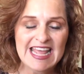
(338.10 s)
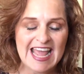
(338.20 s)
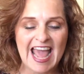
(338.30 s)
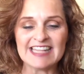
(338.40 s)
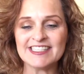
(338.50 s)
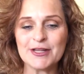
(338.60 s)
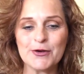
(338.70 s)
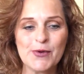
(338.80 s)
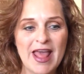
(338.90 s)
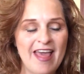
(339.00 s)
And
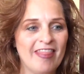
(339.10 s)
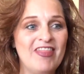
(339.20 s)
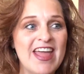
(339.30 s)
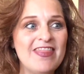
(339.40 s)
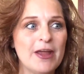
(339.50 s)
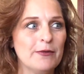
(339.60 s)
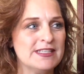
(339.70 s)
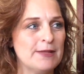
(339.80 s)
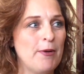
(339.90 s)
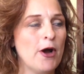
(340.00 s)
so then there was
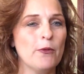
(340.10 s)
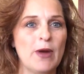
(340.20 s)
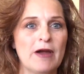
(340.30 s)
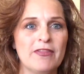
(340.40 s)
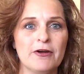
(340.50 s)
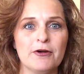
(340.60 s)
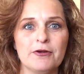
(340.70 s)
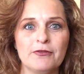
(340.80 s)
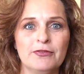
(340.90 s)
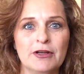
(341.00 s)
the part where their
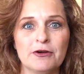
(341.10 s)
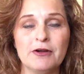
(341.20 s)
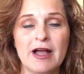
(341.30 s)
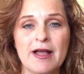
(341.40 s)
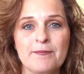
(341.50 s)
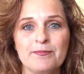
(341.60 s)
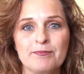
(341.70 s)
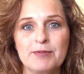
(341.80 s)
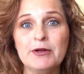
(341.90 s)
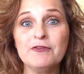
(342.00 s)

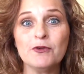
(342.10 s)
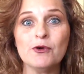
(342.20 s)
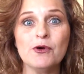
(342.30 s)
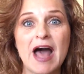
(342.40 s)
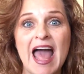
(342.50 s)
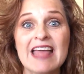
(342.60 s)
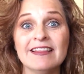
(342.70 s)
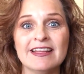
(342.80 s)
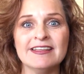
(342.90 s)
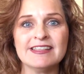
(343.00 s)
beautiful
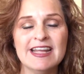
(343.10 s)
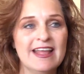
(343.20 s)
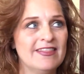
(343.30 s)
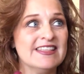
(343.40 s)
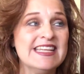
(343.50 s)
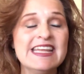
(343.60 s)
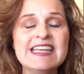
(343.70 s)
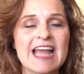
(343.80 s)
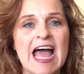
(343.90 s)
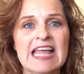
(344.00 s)
island, this
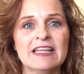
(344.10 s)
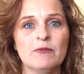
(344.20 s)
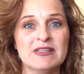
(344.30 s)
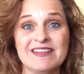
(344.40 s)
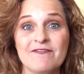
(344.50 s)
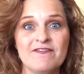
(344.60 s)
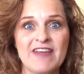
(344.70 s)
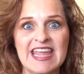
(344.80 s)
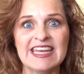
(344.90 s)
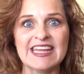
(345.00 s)
hidden island, was
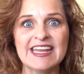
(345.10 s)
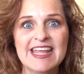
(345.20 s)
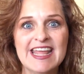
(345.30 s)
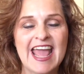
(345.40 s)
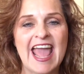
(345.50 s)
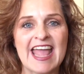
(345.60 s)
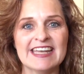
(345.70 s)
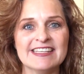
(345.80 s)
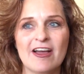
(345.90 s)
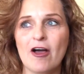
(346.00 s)
invaded,
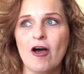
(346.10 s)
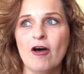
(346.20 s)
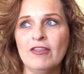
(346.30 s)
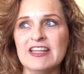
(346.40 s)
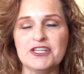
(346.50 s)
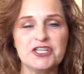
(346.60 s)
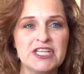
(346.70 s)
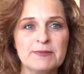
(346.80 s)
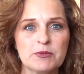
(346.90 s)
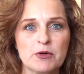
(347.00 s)
and all these
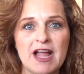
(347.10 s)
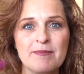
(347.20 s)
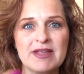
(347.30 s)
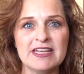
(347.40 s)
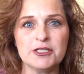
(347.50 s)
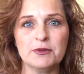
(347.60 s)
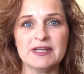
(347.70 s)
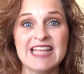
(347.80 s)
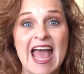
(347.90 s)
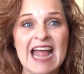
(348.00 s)
ships were coming to
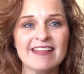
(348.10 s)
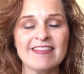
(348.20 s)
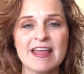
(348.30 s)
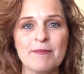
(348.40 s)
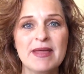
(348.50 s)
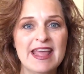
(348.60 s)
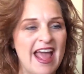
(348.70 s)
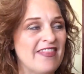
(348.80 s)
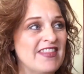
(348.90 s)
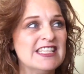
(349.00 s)
attack them,
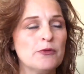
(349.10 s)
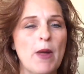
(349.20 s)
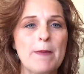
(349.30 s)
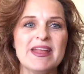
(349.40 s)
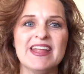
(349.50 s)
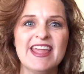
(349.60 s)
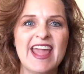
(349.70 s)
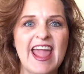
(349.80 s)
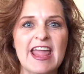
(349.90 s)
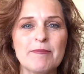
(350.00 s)
and these women
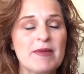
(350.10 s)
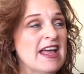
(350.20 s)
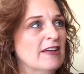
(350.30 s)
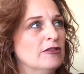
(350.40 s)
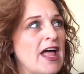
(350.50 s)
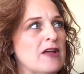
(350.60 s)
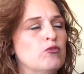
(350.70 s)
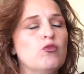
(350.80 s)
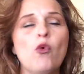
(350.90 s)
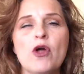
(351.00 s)
came like
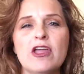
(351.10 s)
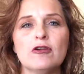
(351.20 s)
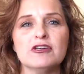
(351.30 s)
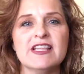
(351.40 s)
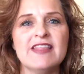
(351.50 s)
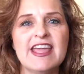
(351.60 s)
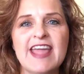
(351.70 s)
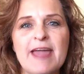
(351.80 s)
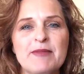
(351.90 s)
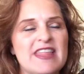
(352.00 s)
warriors, and they
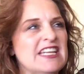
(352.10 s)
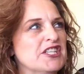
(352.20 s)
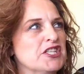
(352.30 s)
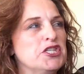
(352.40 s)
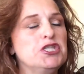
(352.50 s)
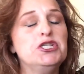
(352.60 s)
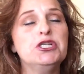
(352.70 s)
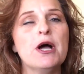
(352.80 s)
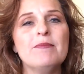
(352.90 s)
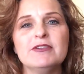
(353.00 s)
came and they just
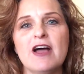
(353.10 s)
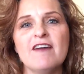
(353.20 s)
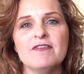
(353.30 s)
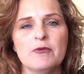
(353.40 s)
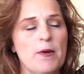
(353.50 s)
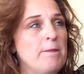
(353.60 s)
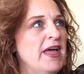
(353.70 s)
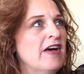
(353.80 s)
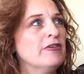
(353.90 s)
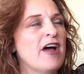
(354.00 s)
jumped off and
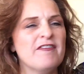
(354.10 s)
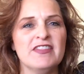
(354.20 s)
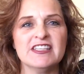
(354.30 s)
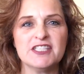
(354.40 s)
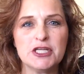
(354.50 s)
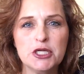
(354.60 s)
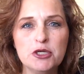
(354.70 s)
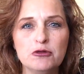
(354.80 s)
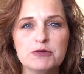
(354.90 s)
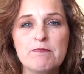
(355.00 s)
rappelled off of this
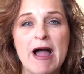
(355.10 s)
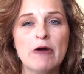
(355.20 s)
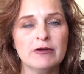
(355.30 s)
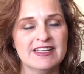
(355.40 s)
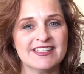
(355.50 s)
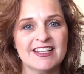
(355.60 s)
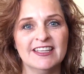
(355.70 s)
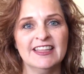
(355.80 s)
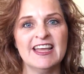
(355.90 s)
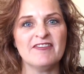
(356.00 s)
huge mountainous
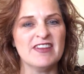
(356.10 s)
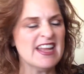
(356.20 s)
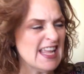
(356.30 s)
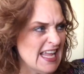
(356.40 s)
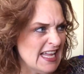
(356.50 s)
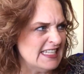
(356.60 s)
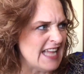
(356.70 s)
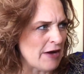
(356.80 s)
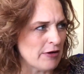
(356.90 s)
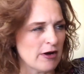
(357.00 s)
cliff and
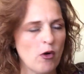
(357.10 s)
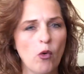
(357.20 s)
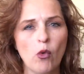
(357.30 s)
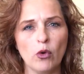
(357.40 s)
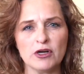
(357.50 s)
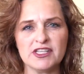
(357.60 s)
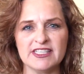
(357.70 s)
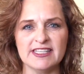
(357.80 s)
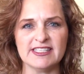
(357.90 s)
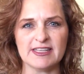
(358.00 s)
down on
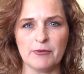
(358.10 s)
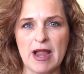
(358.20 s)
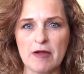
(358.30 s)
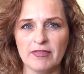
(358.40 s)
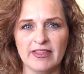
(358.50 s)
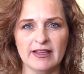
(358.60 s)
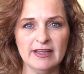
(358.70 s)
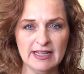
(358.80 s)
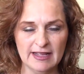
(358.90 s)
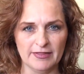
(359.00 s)
horses around
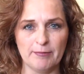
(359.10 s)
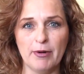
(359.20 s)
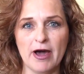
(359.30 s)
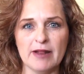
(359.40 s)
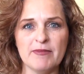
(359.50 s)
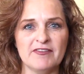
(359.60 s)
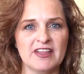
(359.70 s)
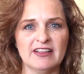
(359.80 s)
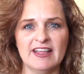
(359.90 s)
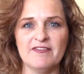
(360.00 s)
the bottom of the
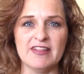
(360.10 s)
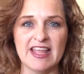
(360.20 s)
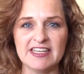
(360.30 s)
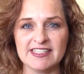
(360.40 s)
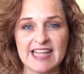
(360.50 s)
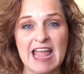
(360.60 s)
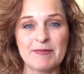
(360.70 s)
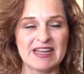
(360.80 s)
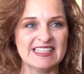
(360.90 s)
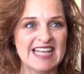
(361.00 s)
cliff, and they just came
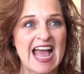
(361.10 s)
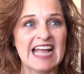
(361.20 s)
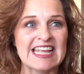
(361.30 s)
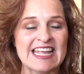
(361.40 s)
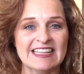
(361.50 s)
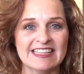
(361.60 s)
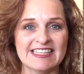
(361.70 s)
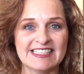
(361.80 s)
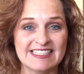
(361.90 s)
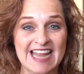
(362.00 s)
and attacking in
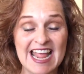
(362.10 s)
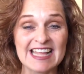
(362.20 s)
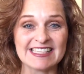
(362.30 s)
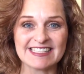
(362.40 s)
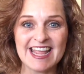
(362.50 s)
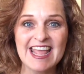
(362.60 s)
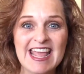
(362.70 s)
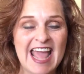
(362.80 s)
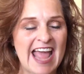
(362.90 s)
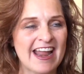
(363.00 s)
this stance.
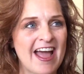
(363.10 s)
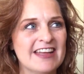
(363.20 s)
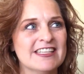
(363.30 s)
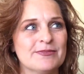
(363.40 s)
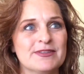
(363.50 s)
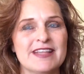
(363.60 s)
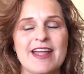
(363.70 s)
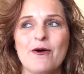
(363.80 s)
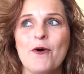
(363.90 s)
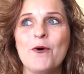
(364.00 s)
And I just was
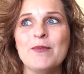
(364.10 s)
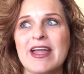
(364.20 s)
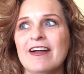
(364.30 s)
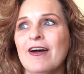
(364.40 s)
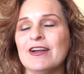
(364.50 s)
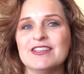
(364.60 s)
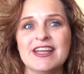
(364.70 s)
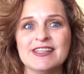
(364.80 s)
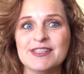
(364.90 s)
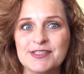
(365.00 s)
like, oh my gosh, that
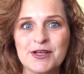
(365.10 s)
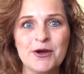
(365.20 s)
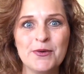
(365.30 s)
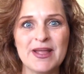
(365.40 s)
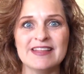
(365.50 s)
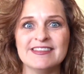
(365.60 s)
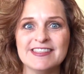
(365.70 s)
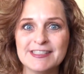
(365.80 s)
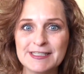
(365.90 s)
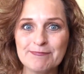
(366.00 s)
is so
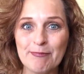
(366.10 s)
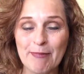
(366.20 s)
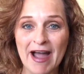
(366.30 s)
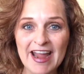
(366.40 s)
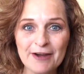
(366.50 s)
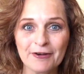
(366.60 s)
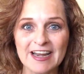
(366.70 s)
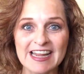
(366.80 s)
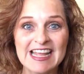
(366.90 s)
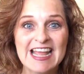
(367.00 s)

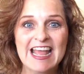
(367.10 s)
inspiring.